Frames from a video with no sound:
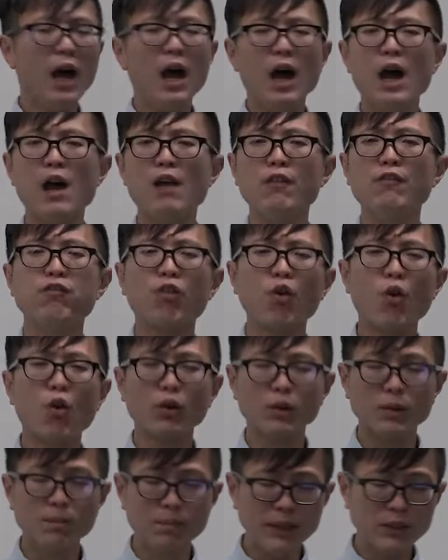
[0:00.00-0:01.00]
and
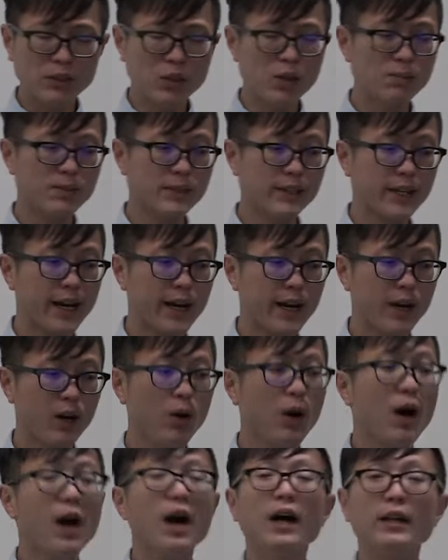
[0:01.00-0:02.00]
for the mid-term
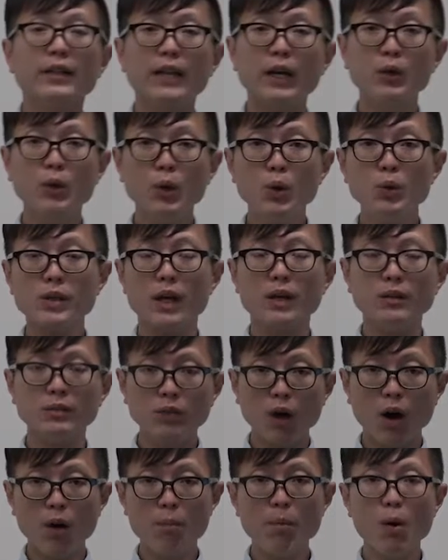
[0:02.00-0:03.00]
scale, they use a
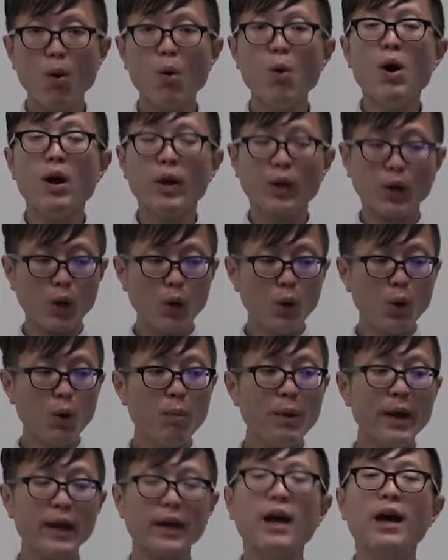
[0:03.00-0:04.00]
double
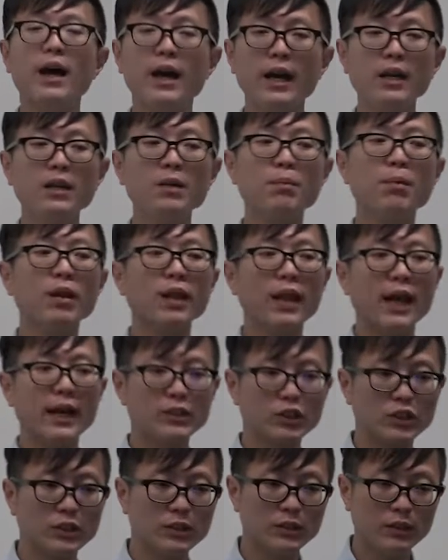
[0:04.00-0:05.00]
cubic
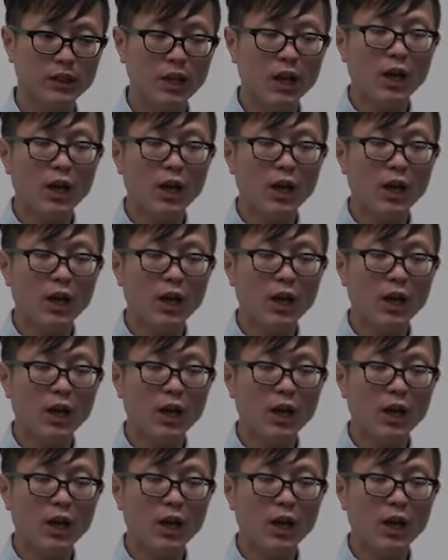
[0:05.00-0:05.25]
interpolation